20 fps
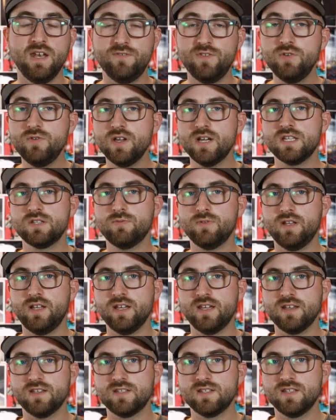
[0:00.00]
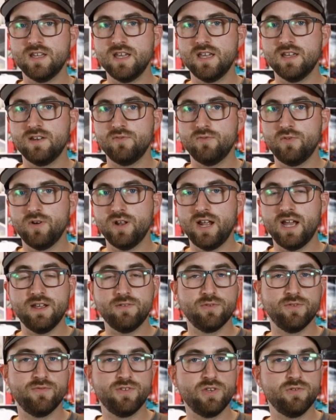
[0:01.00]
And if you guys would like a say in what I
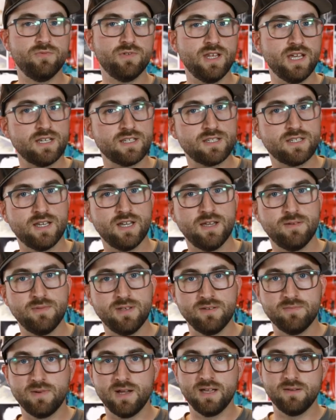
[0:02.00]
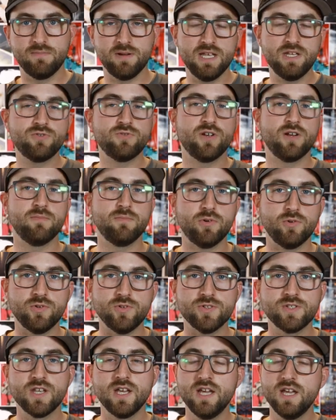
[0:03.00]
review next time in my Patreon
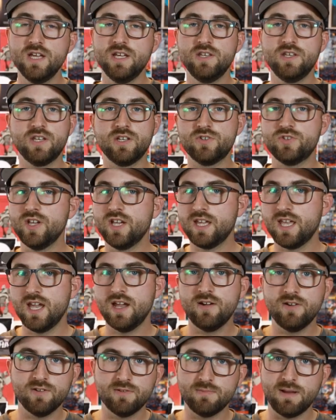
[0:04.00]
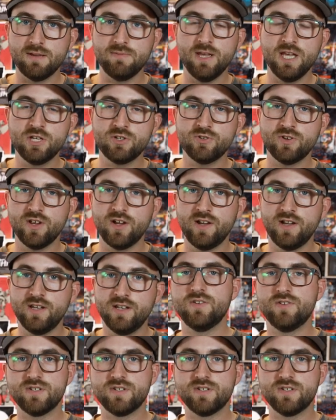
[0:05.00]
polls, you can check out my Patreon.